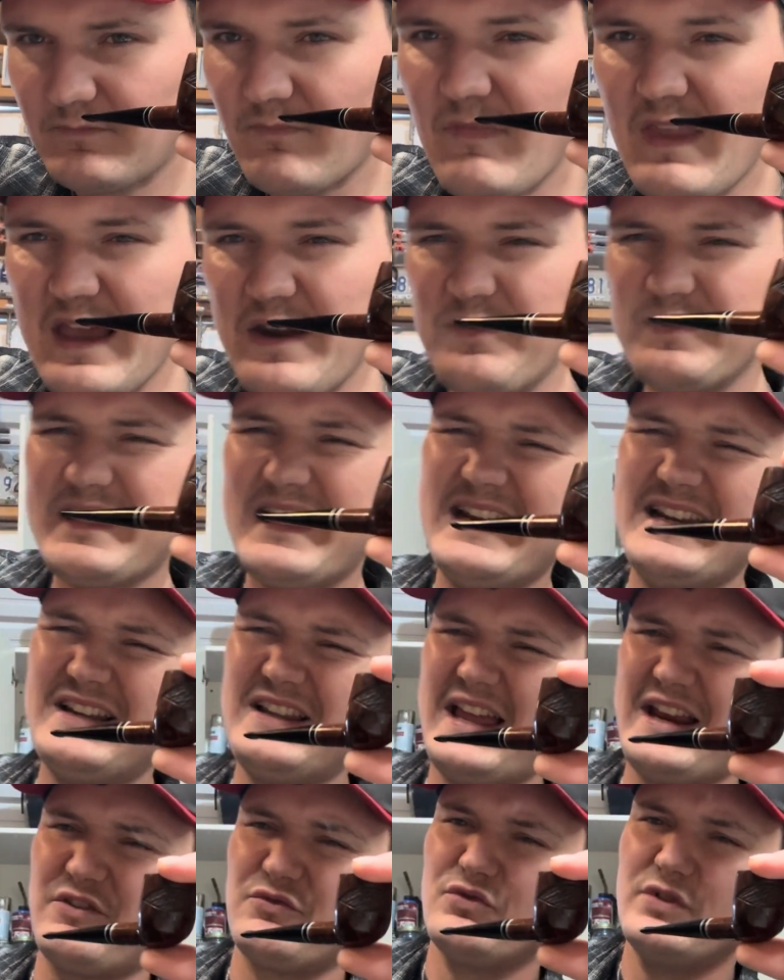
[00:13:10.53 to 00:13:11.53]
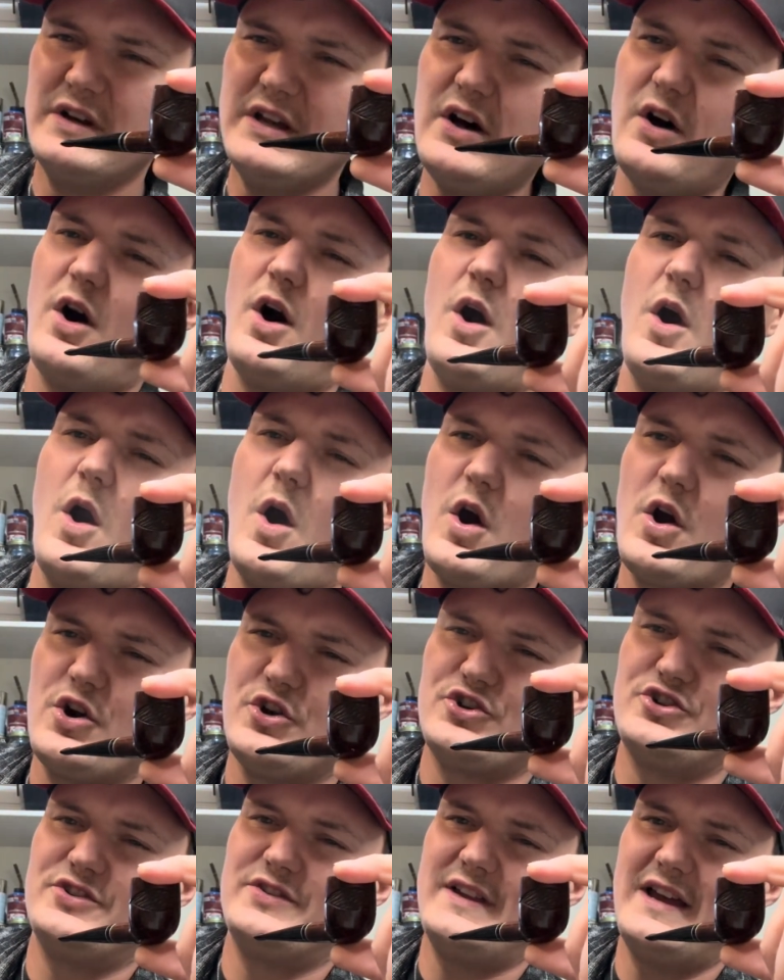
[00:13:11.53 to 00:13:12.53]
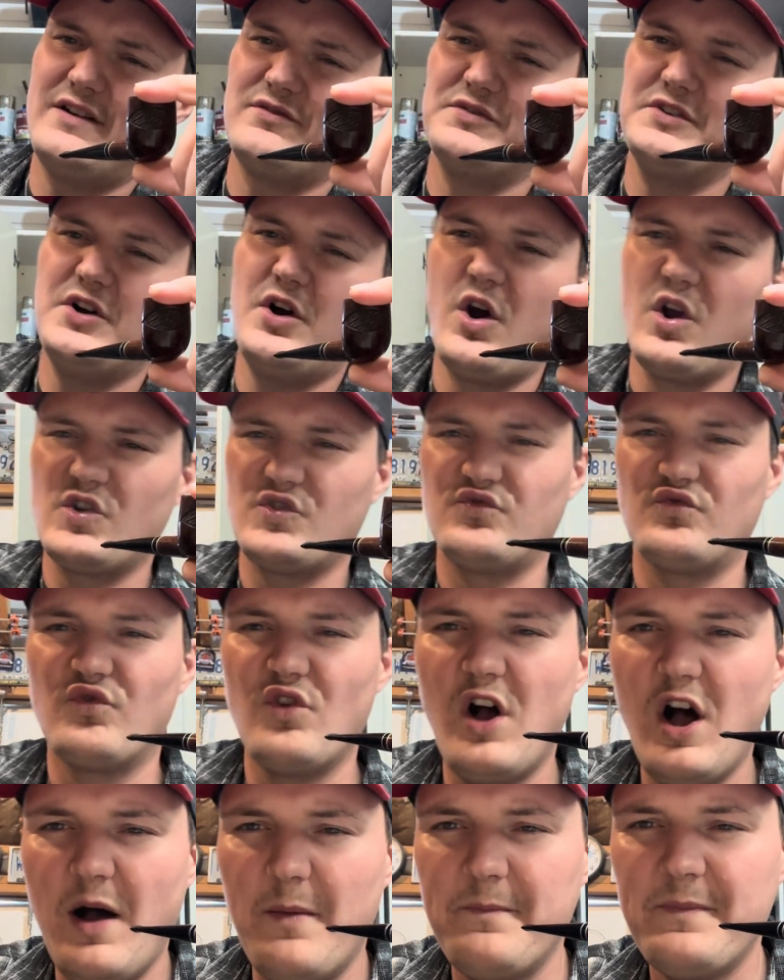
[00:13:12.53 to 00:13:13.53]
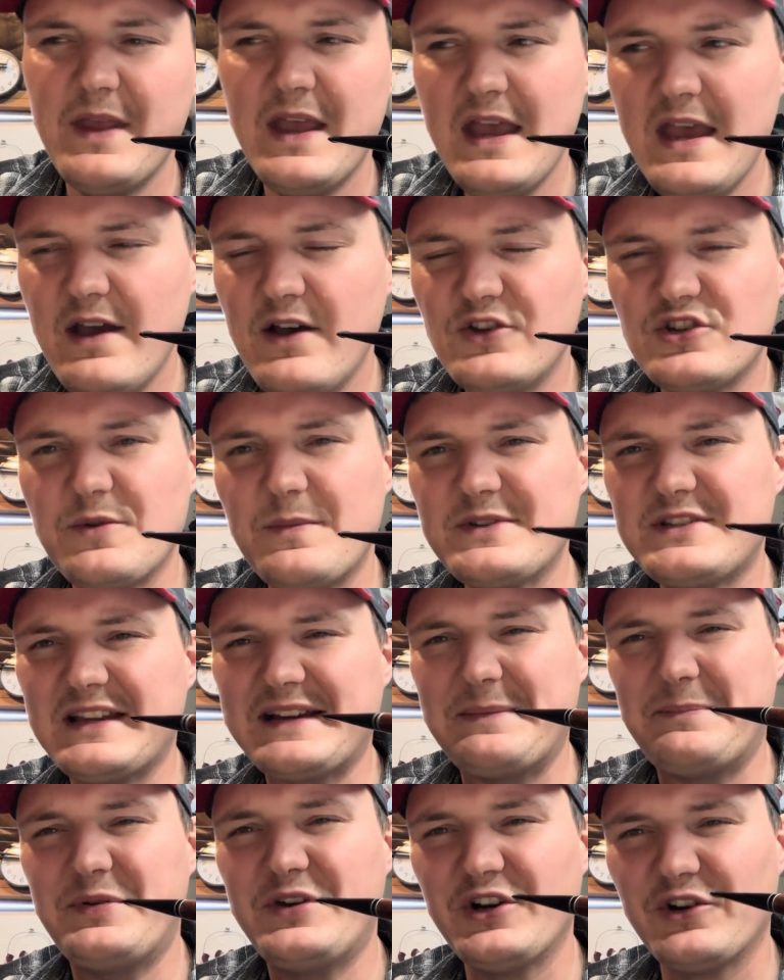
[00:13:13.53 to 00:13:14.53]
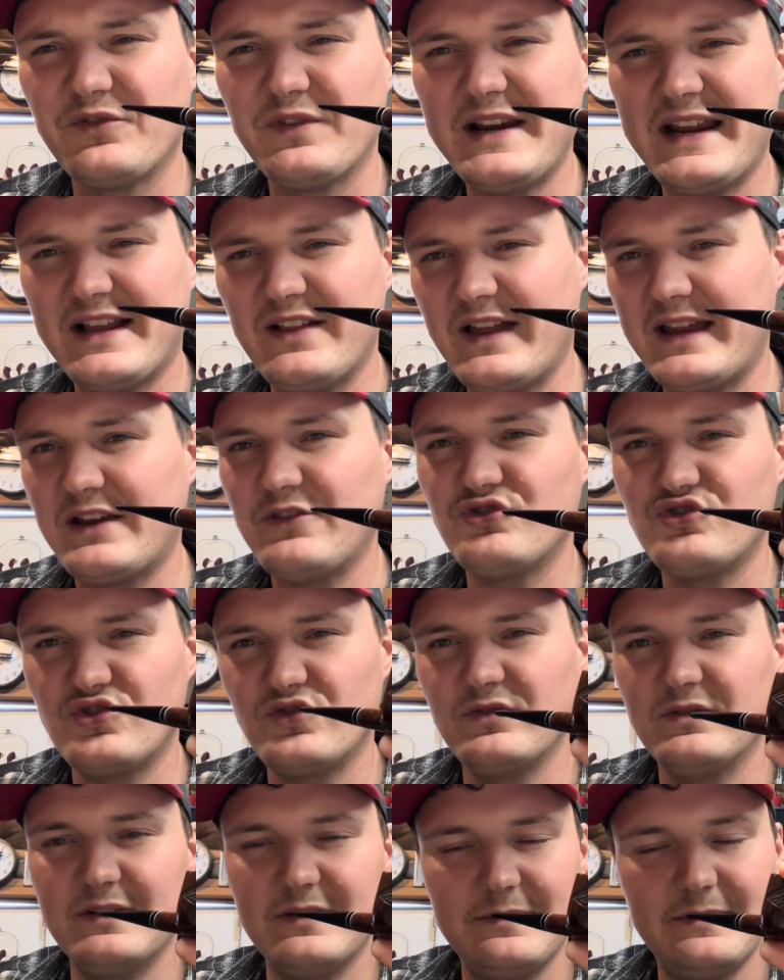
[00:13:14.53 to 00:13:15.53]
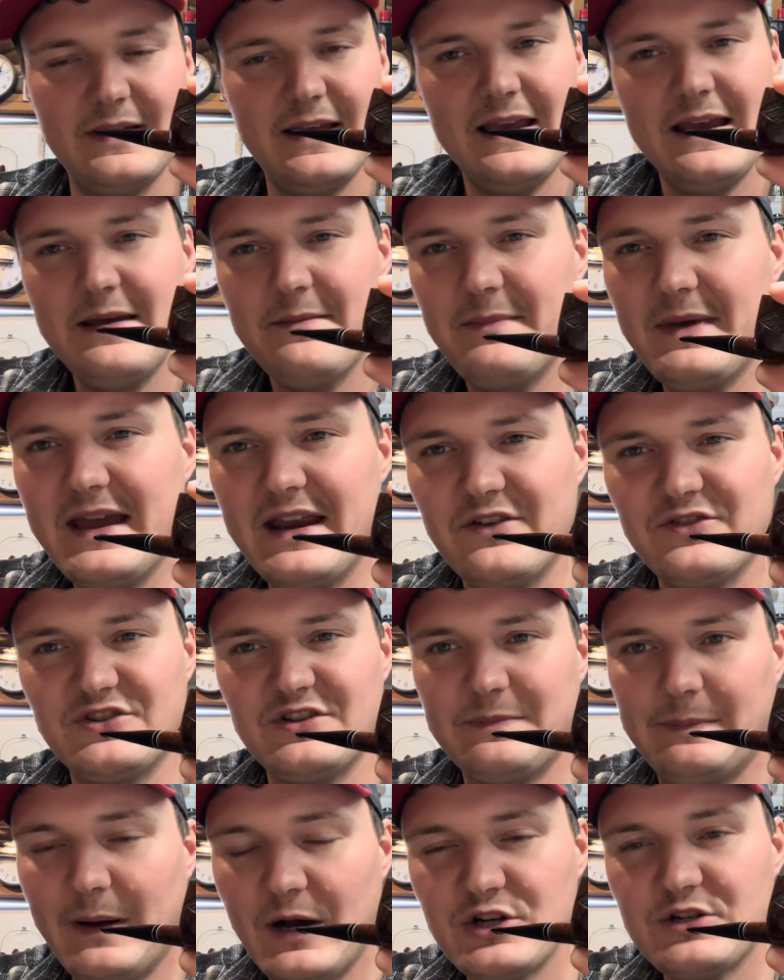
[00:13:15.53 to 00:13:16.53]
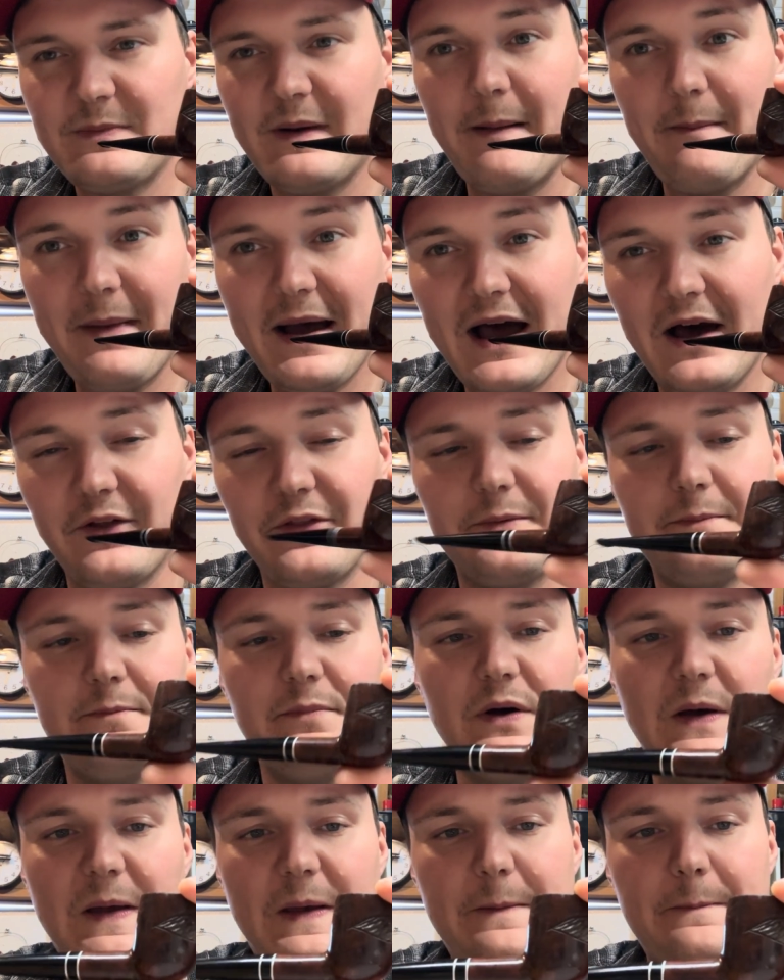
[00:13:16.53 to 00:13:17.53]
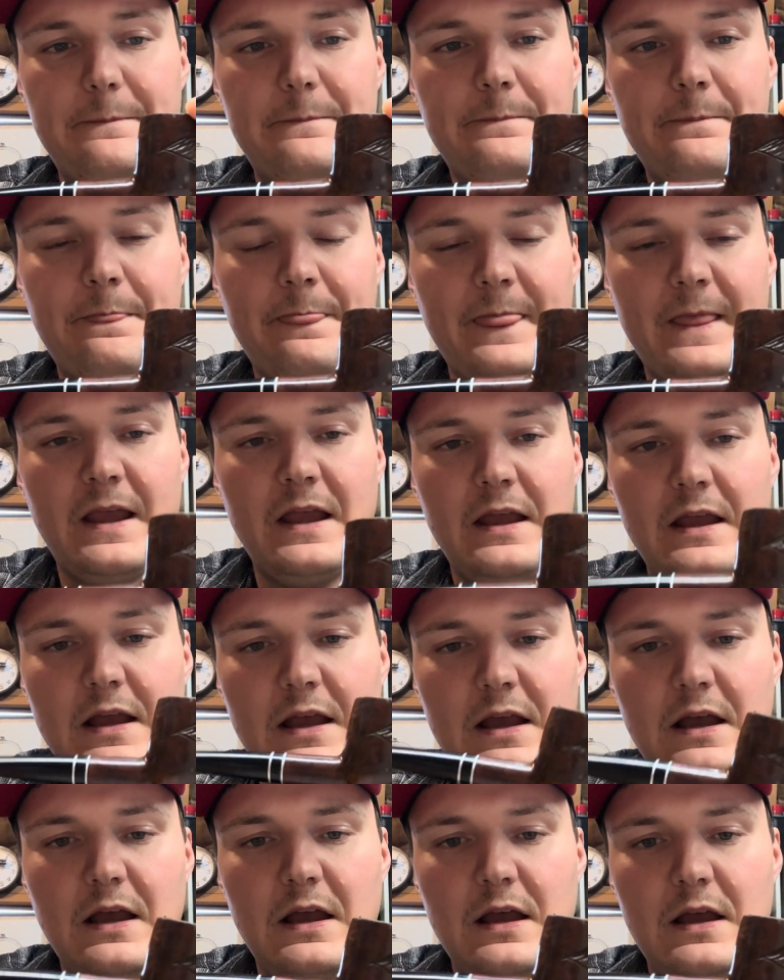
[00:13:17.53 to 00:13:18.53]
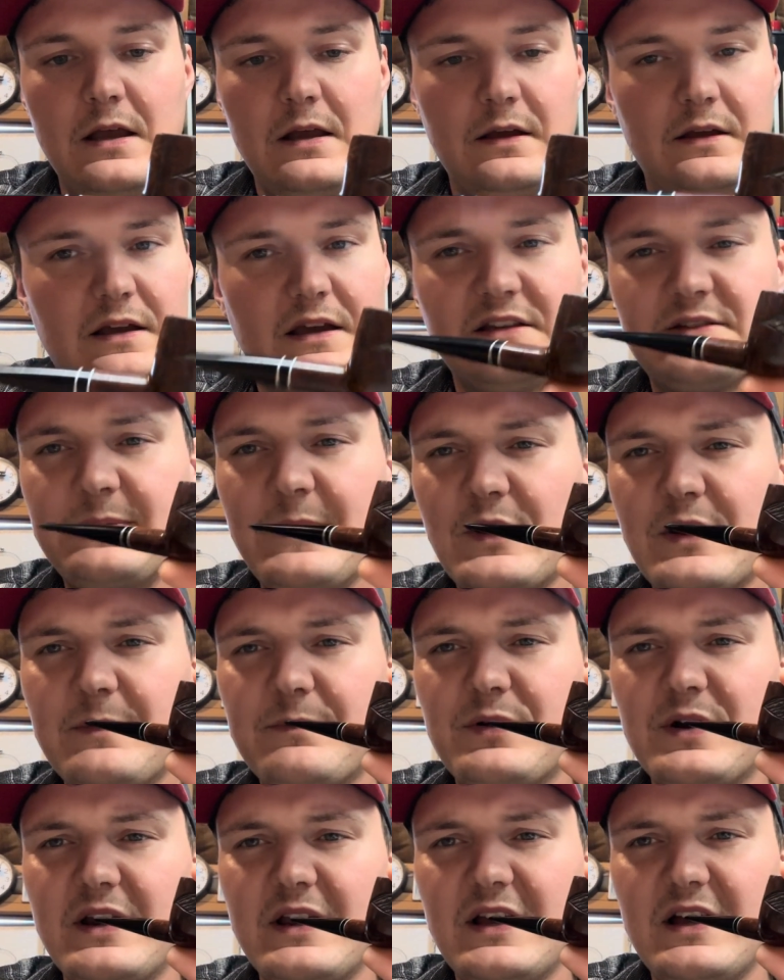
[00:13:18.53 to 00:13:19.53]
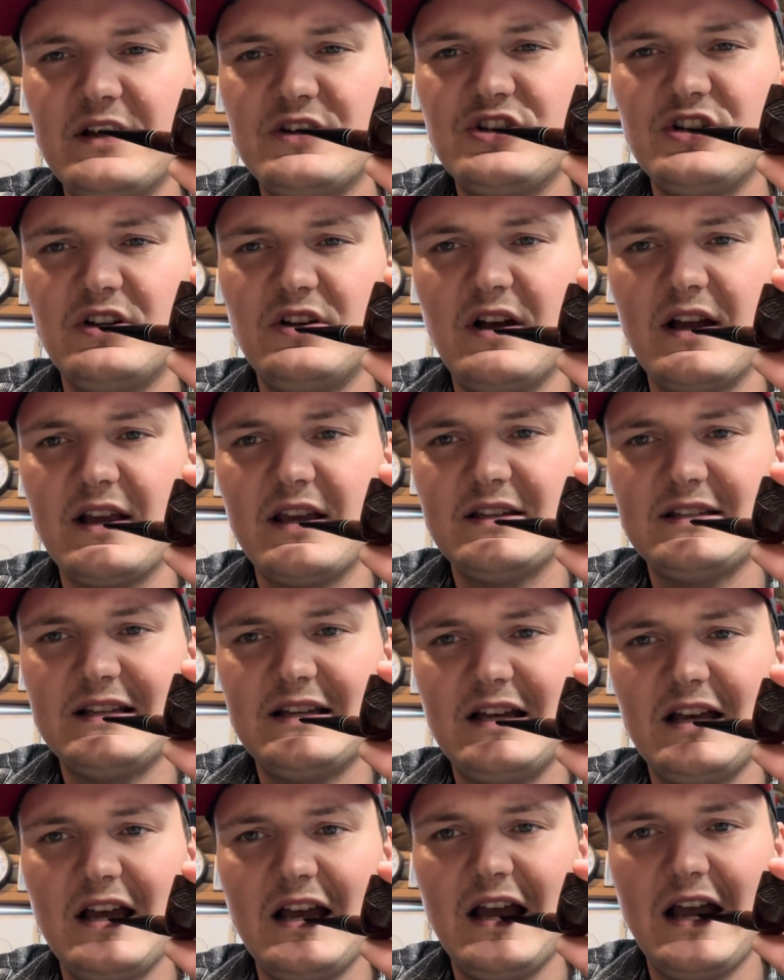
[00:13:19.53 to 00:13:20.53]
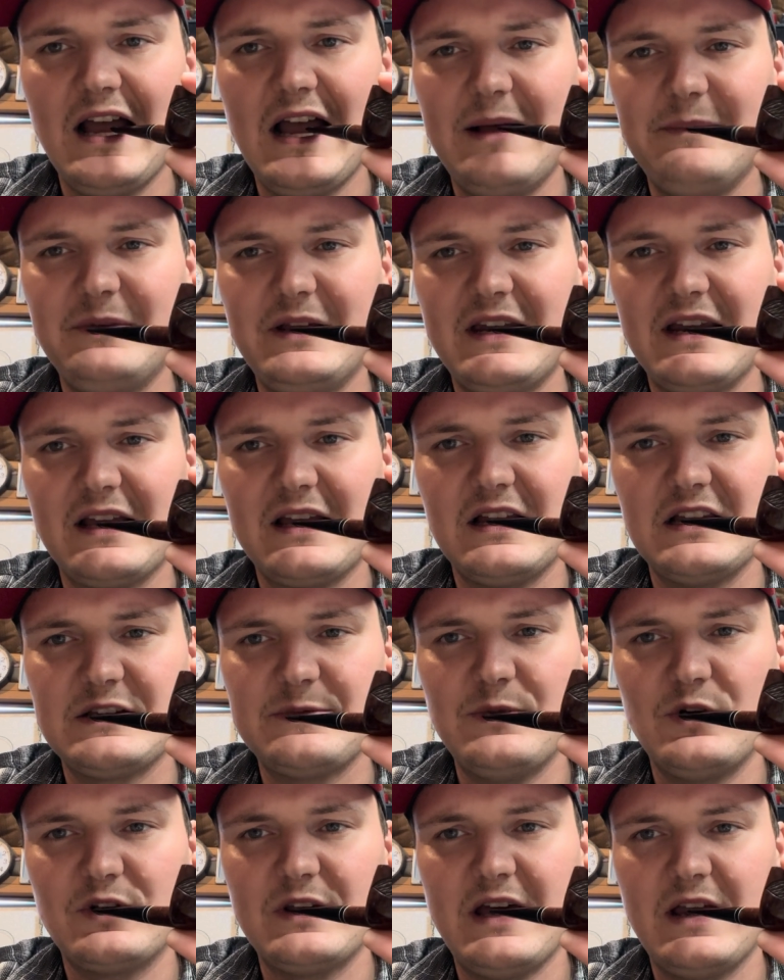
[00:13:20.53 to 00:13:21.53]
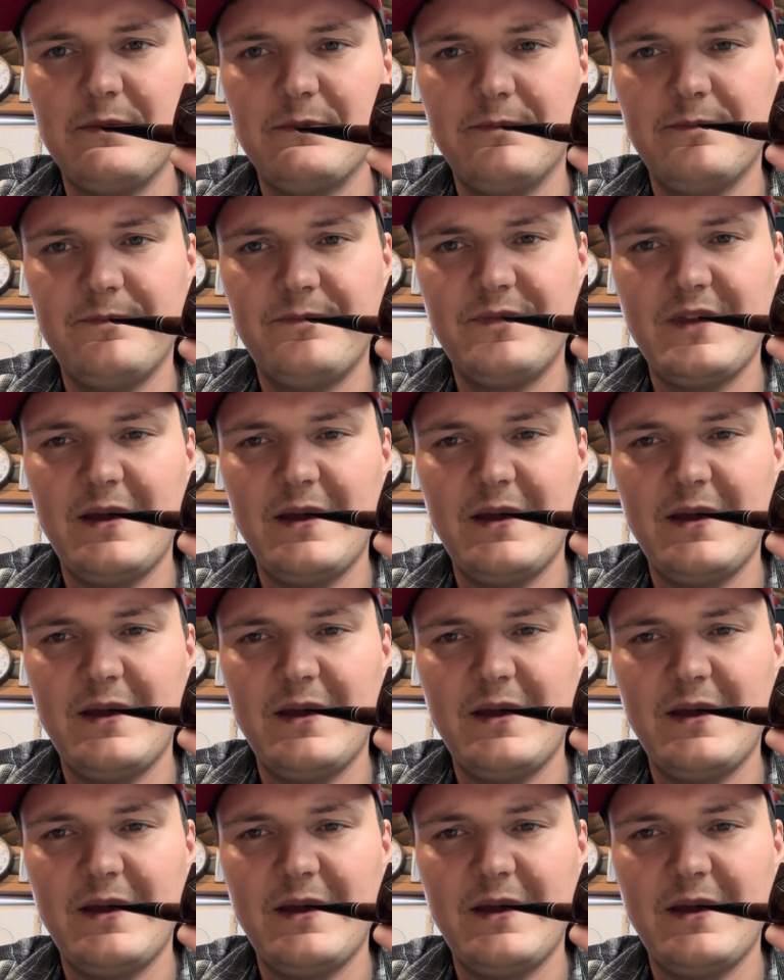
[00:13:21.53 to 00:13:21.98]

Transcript: I was getting like real harsh rum. It was almost like a pure reek. Like it was just punch my mouth. But it's smoking pretty chill. I guess I'm letting it kind of smoke down.